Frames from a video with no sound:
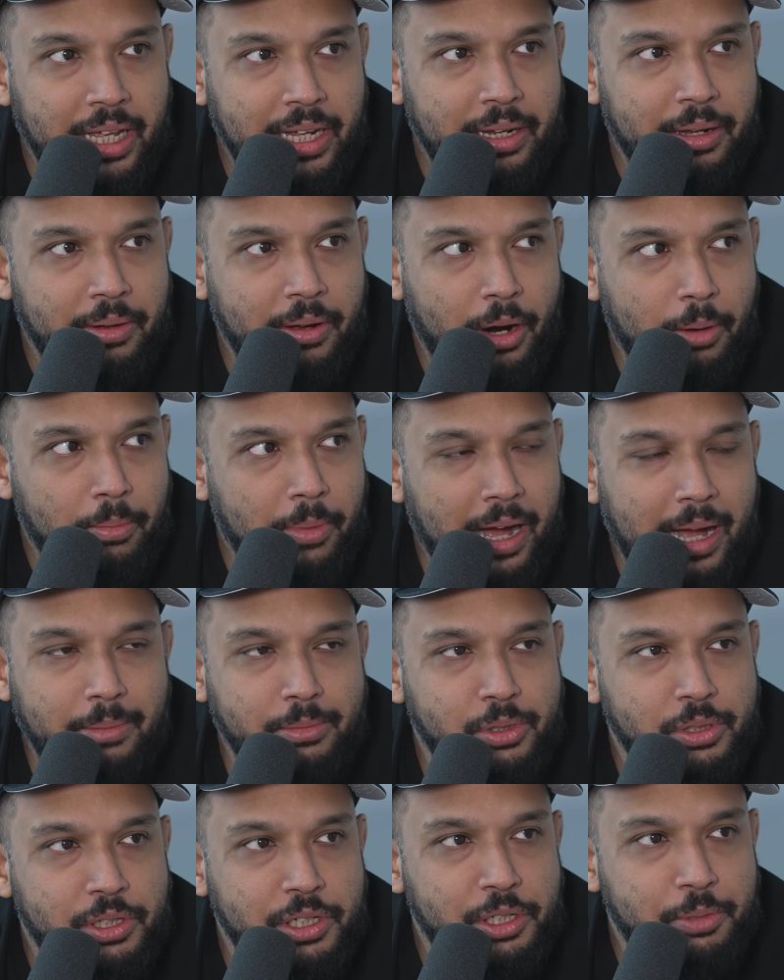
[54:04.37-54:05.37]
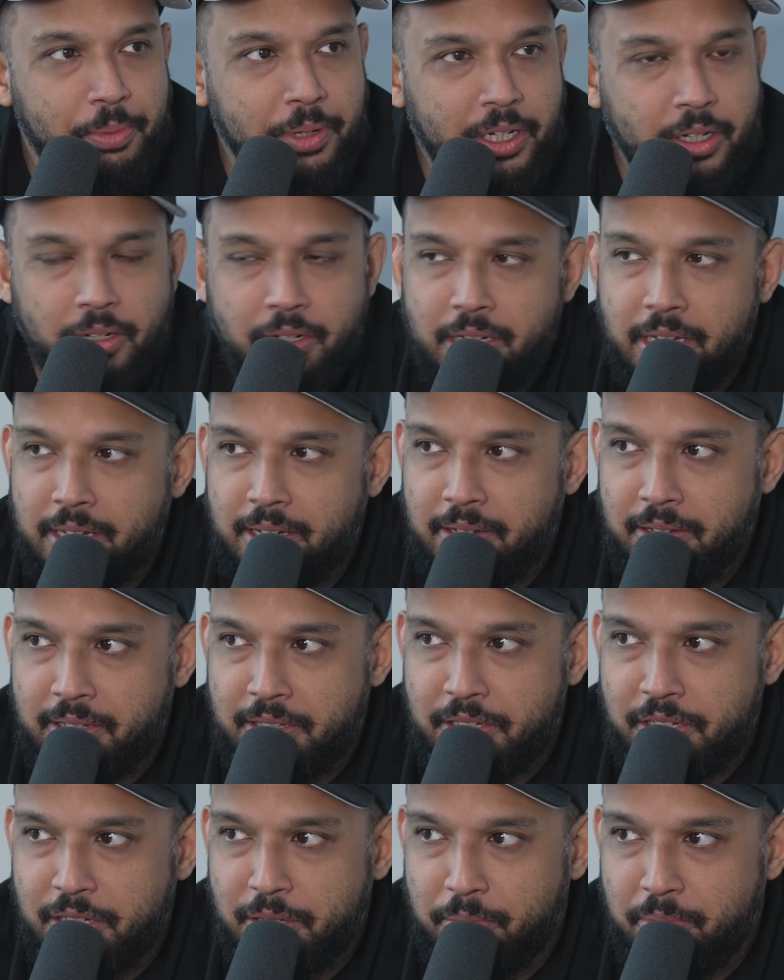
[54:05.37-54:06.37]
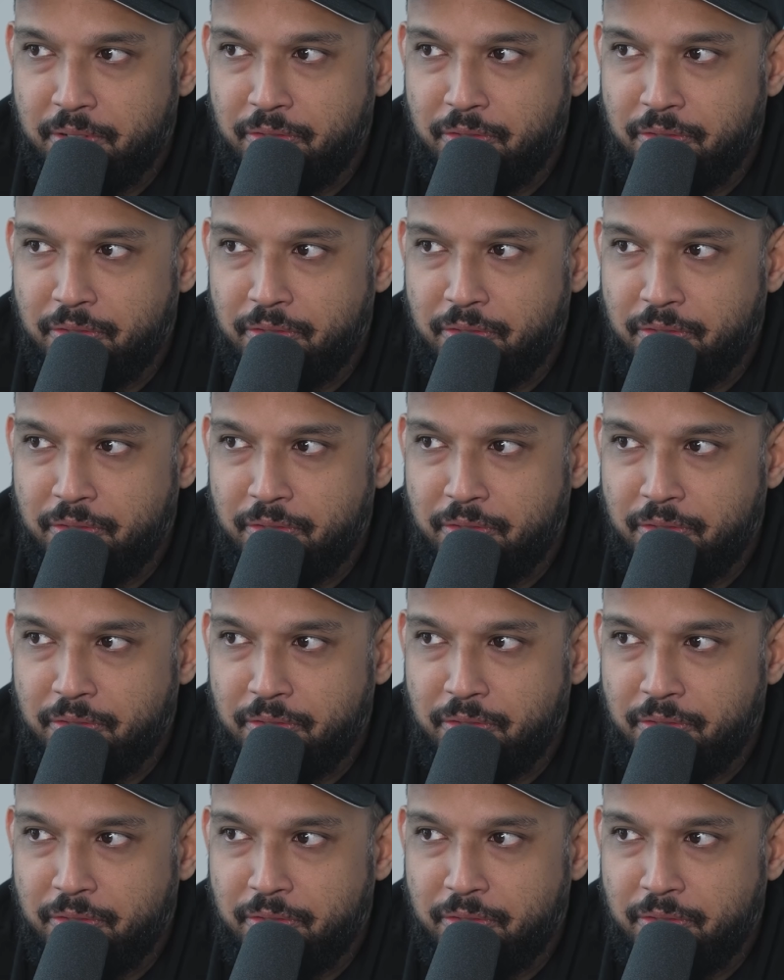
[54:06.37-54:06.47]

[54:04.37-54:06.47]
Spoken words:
like, our moms would just be cooking. This is